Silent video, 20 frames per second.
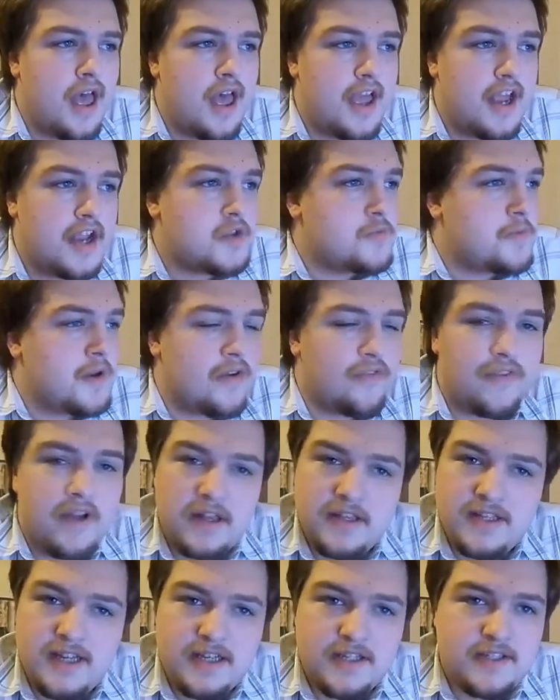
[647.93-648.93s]
It's been a
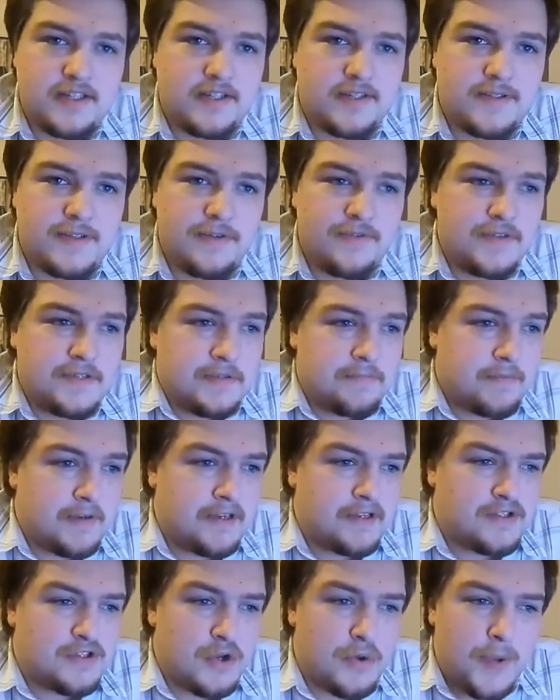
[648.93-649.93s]
fantastic series, I've been
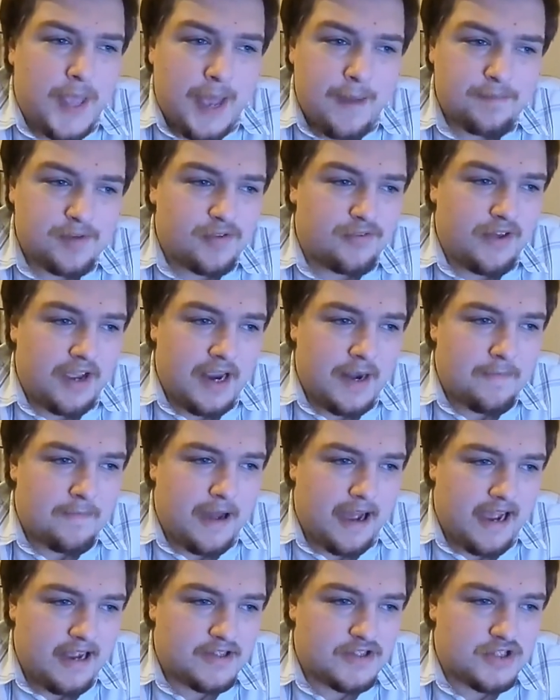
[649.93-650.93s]
so captivated
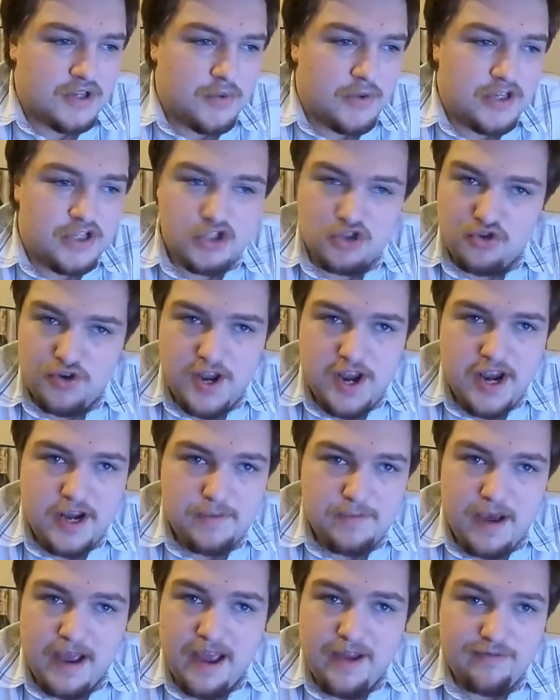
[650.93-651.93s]
by it, so intrigued
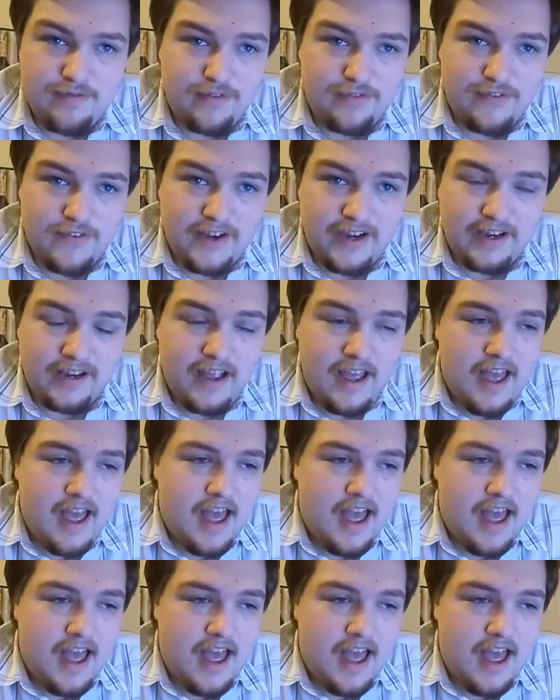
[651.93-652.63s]
by everything